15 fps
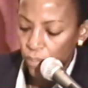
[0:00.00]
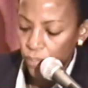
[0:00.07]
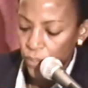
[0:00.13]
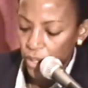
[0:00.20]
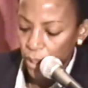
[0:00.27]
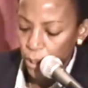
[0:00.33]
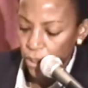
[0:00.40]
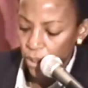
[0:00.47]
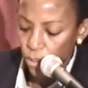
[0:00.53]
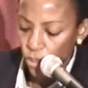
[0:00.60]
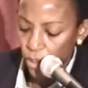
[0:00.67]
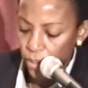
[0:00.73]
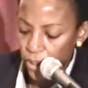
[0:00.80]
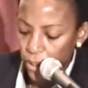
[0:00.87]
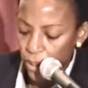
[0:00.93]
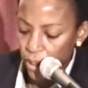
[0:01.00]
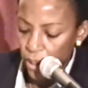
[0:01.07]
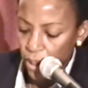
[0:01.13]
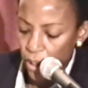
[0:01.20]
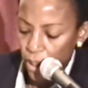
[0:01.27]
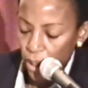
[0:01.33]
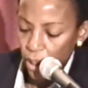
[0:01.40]
Nigerian women,
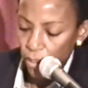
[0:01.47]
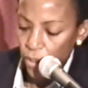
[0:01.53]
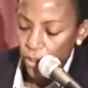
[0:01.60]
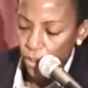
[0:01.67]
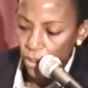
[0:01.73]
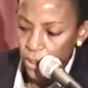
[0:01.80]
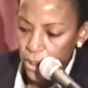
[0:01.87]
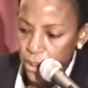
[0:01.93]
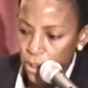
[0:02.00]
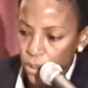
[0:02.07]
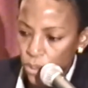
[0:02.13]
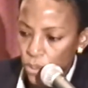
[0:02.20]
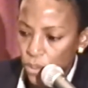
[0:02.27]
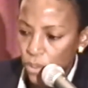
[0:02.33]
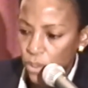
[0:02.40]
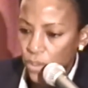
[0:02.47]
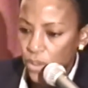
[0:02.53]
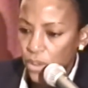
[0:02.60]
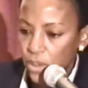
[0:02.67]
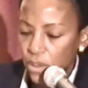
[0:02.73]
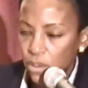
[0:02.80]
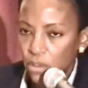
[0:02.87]
but also
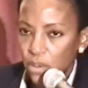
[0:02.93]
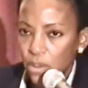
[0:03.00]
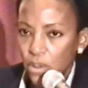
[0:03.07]
that